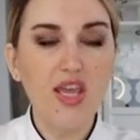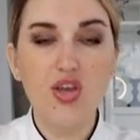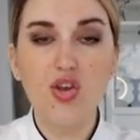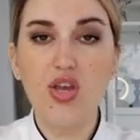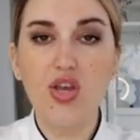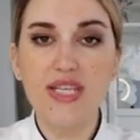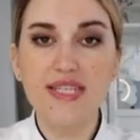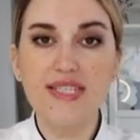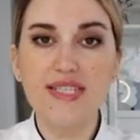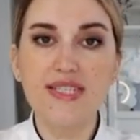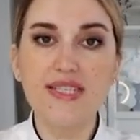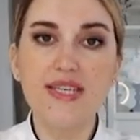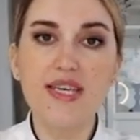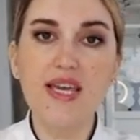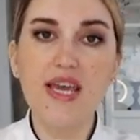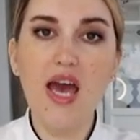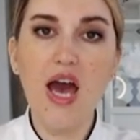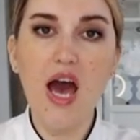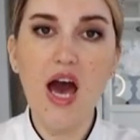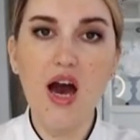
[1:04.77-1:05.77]
You can
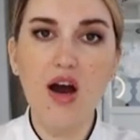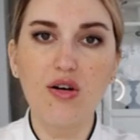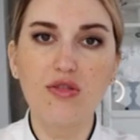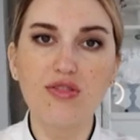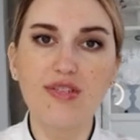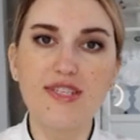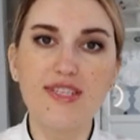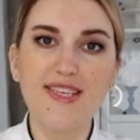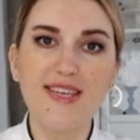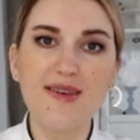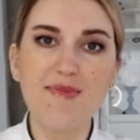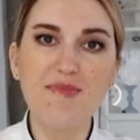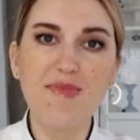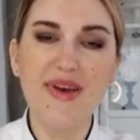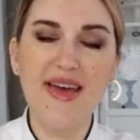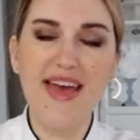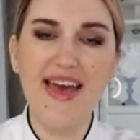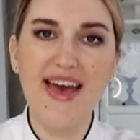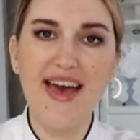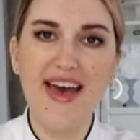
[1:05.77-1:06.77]
see how deep
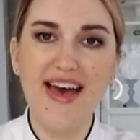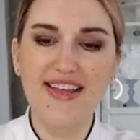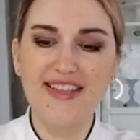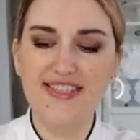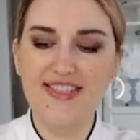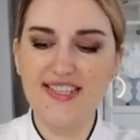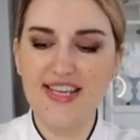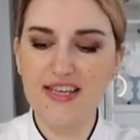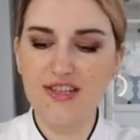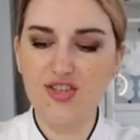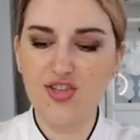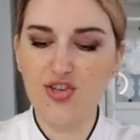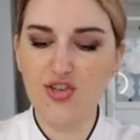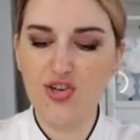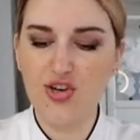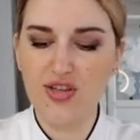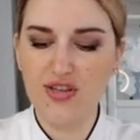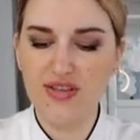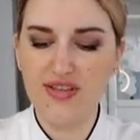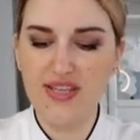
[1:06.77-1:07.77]
and
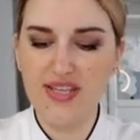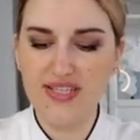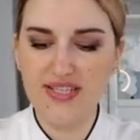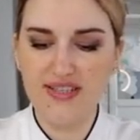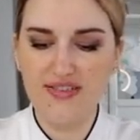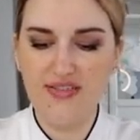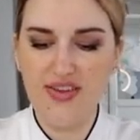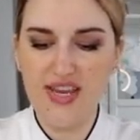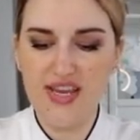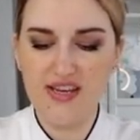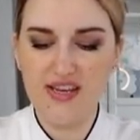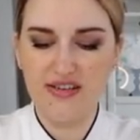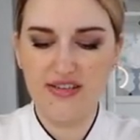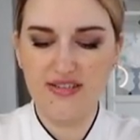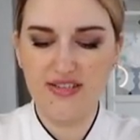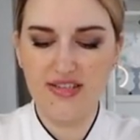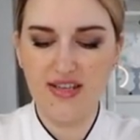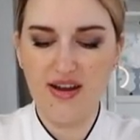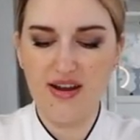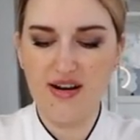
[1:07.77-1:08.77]
textural these
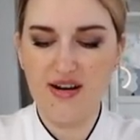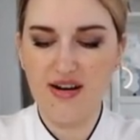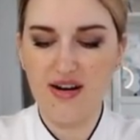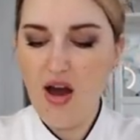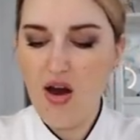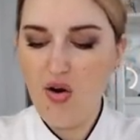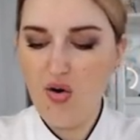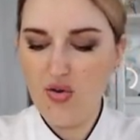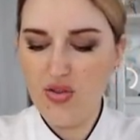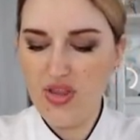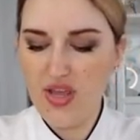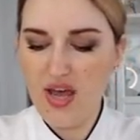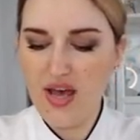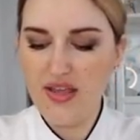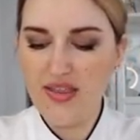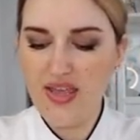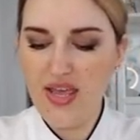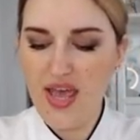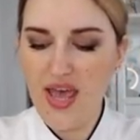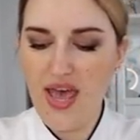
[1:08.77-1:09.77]
veneers are. On the
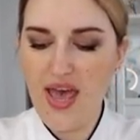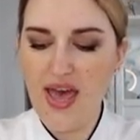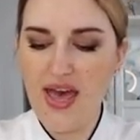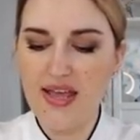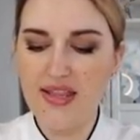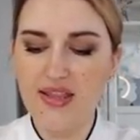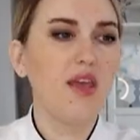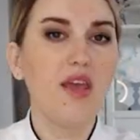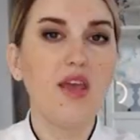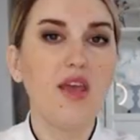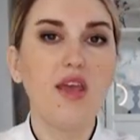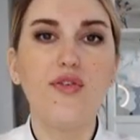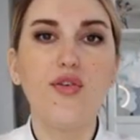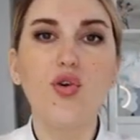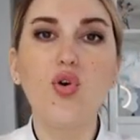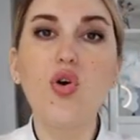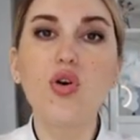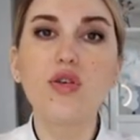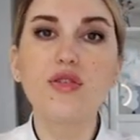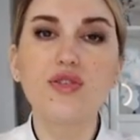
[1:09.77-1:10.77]
other hand, if
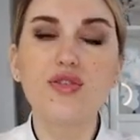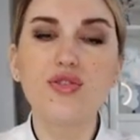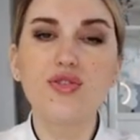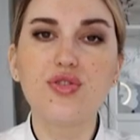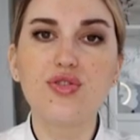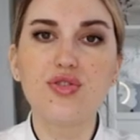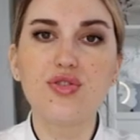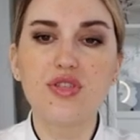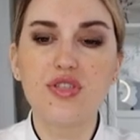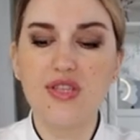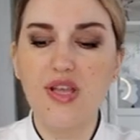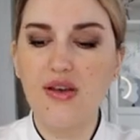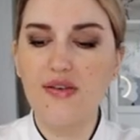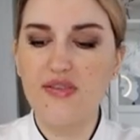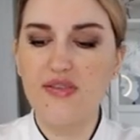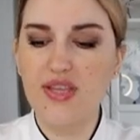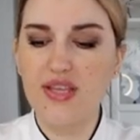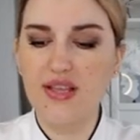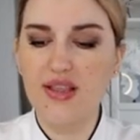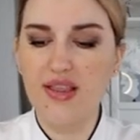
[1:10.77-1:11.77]
you're going to choose
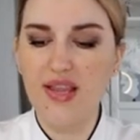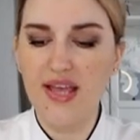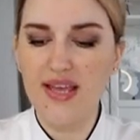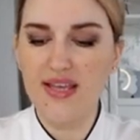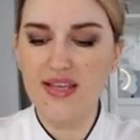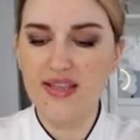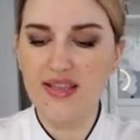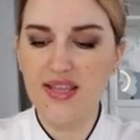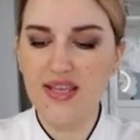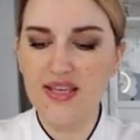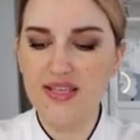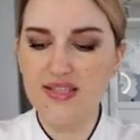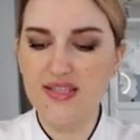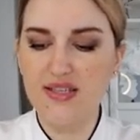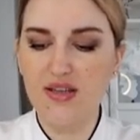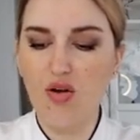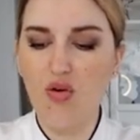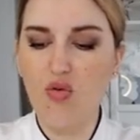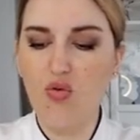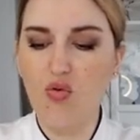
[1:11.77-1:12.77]
something like
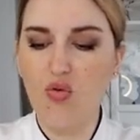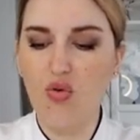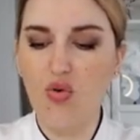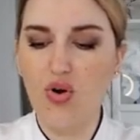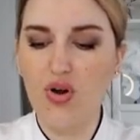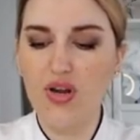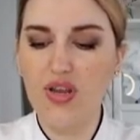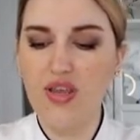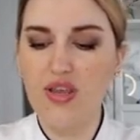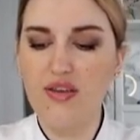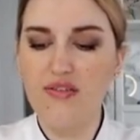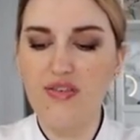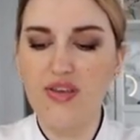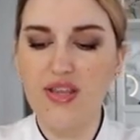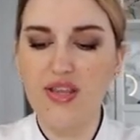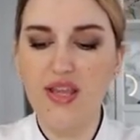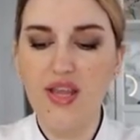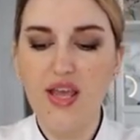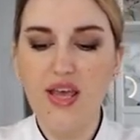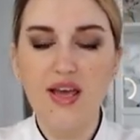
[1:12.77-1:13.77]
this or
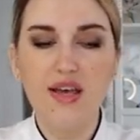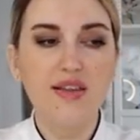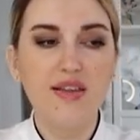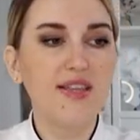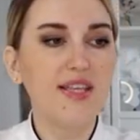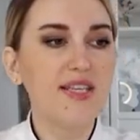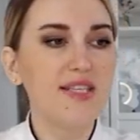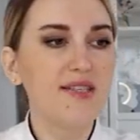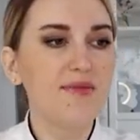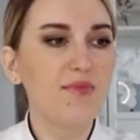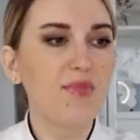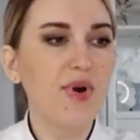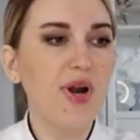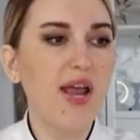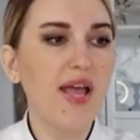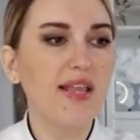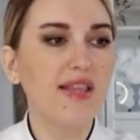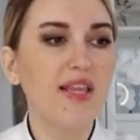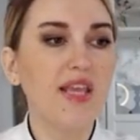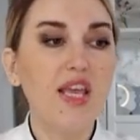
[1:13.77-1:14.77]
even this
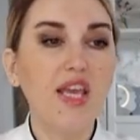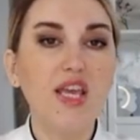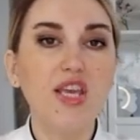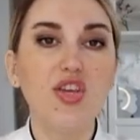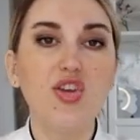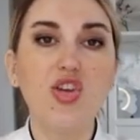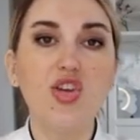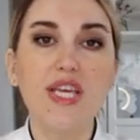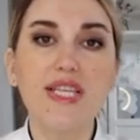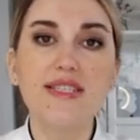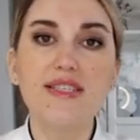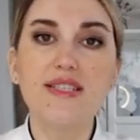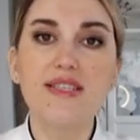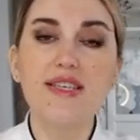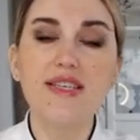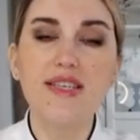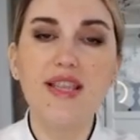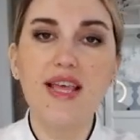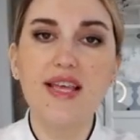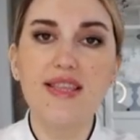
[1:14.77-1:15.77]
brand, you can
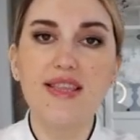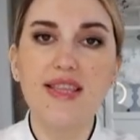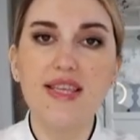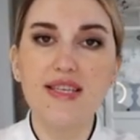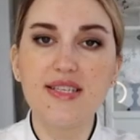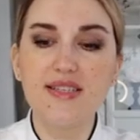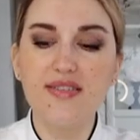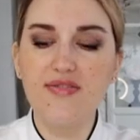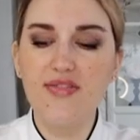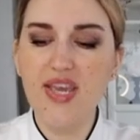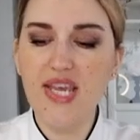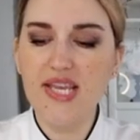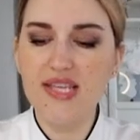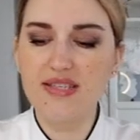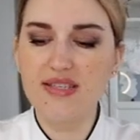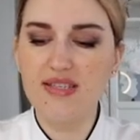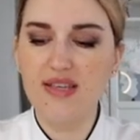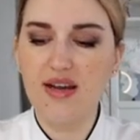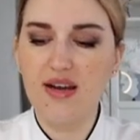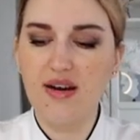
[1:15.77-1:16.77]
see that these
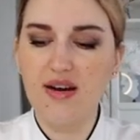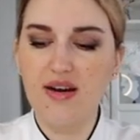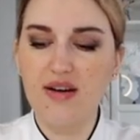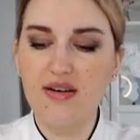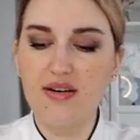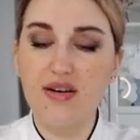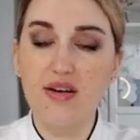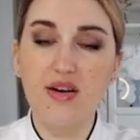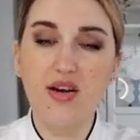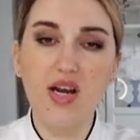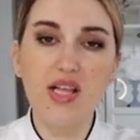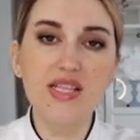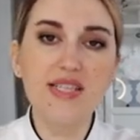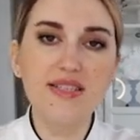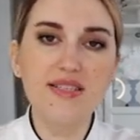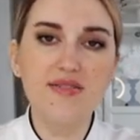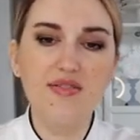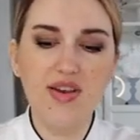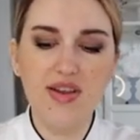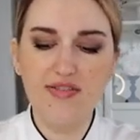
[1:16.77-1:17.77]
veins are
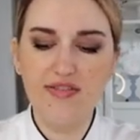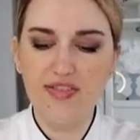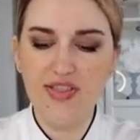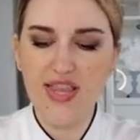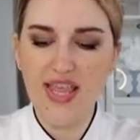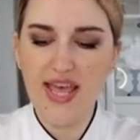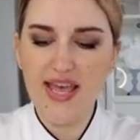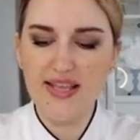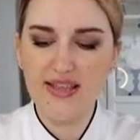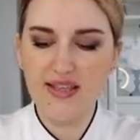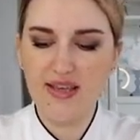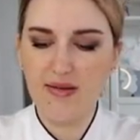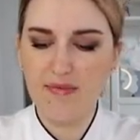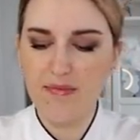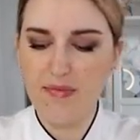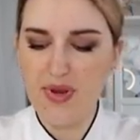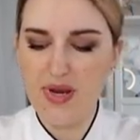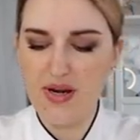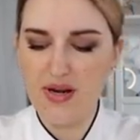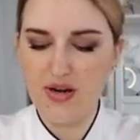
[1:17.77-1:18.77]
relatively flat
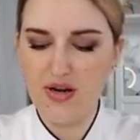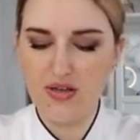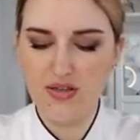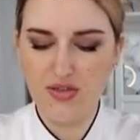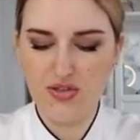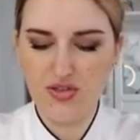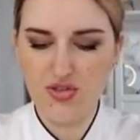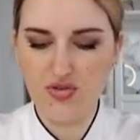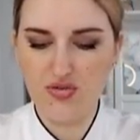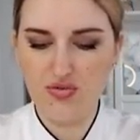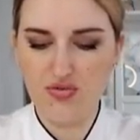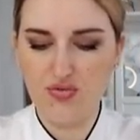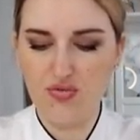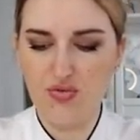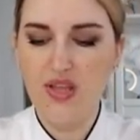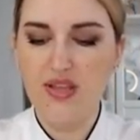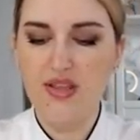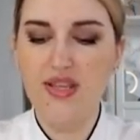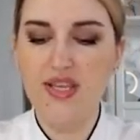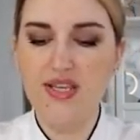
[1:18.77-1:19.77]
compared
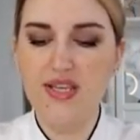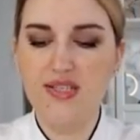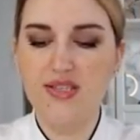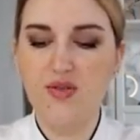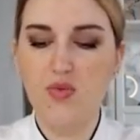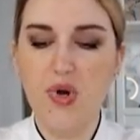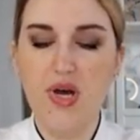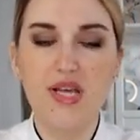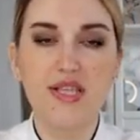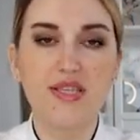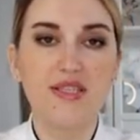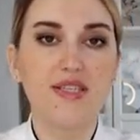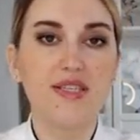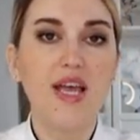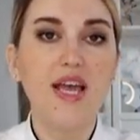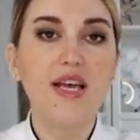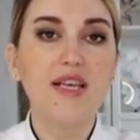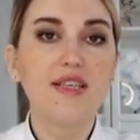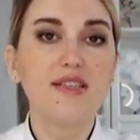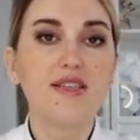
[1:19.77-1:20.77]
to these ones.
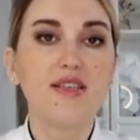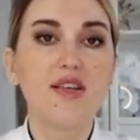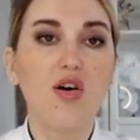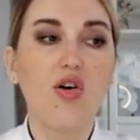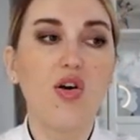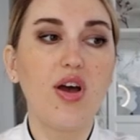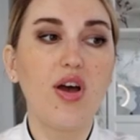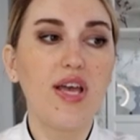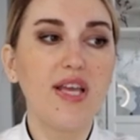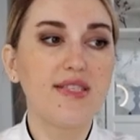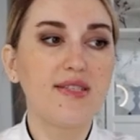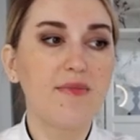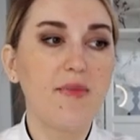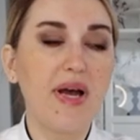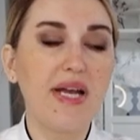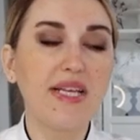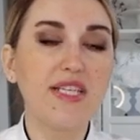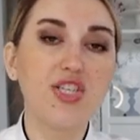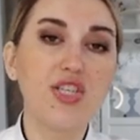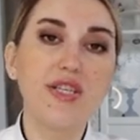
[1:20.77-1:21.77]
So it's
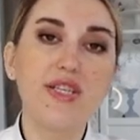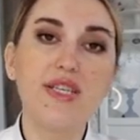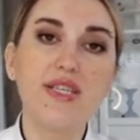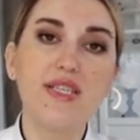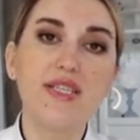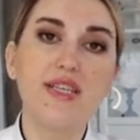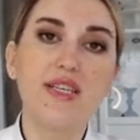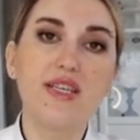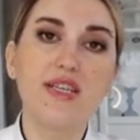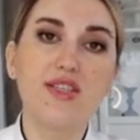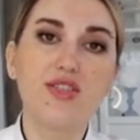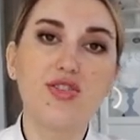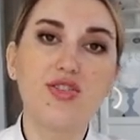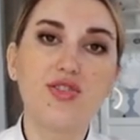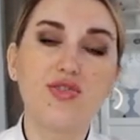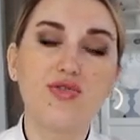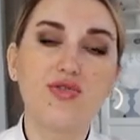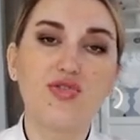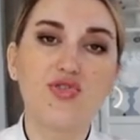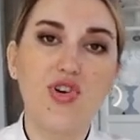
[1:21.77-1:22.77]
much easier
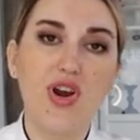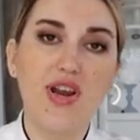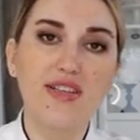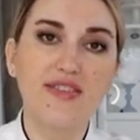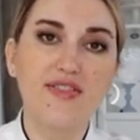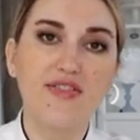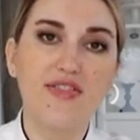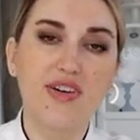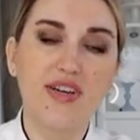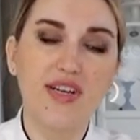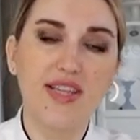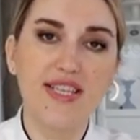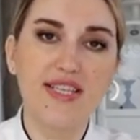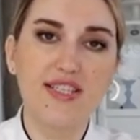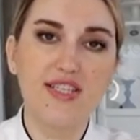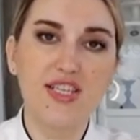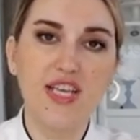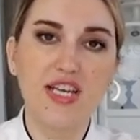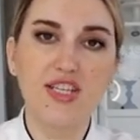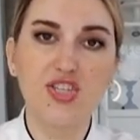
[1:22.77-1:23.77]
to transfer
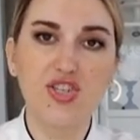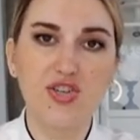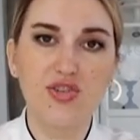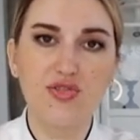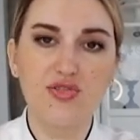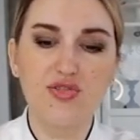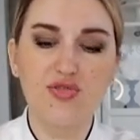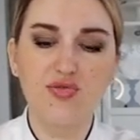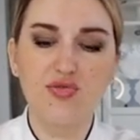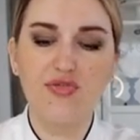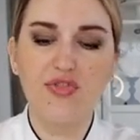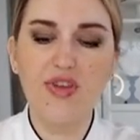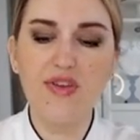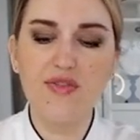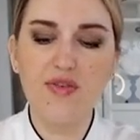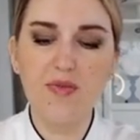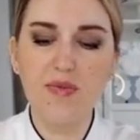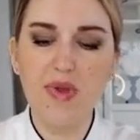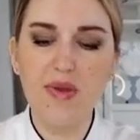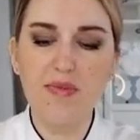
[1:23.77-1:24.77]
this texture onto
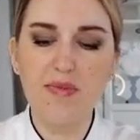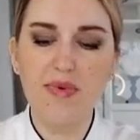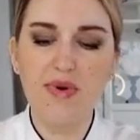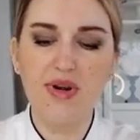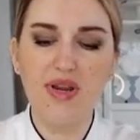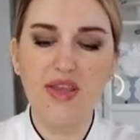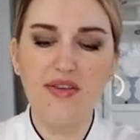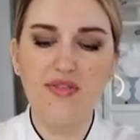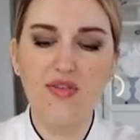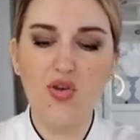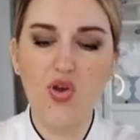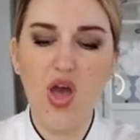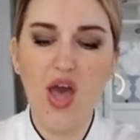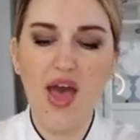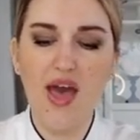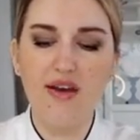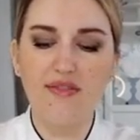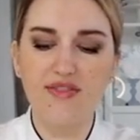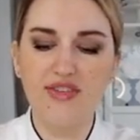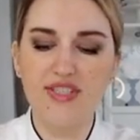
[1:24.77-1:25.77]
wafer paper if you
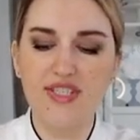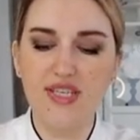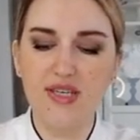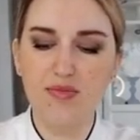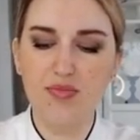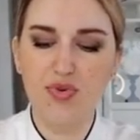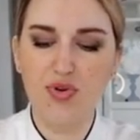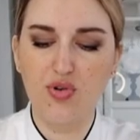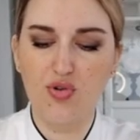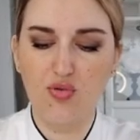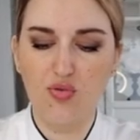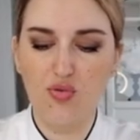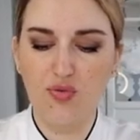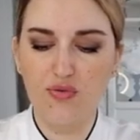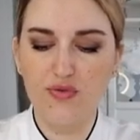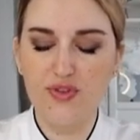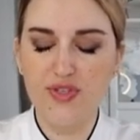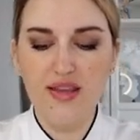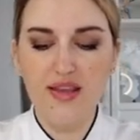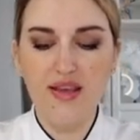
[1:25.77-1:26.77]
have deep
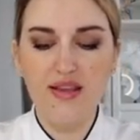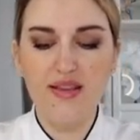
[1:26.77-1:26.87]
grooves.